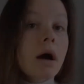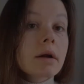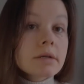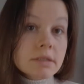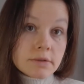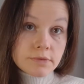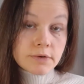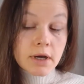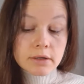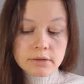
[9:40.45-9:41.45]

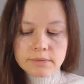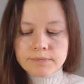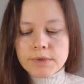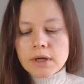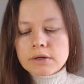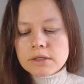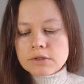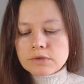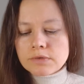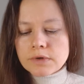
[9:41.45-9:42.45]
Aristophanes.
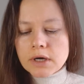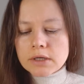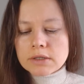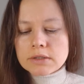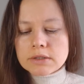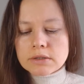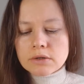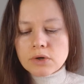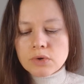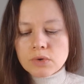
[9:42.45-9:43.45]
Aristophanes,
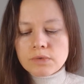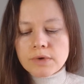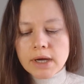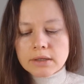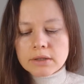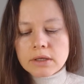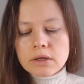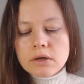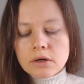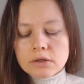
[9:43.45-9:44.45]
who finally
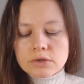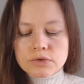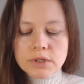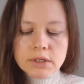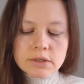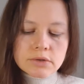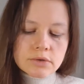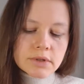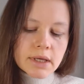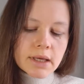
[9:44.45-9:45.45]
got rid
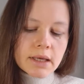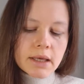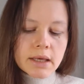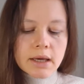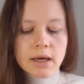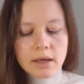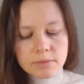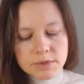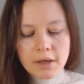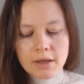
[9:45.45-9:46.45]
to the
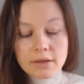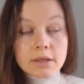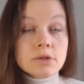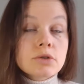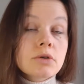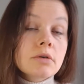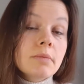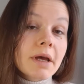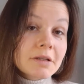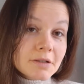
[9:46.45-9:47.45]
hiccups that
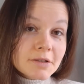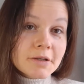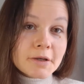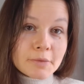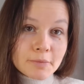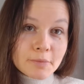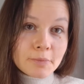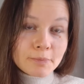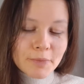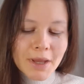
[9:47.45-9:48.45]
tormented
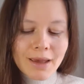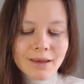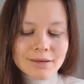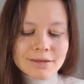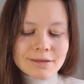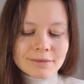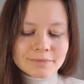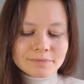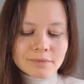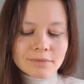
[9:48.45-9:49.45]
him and um,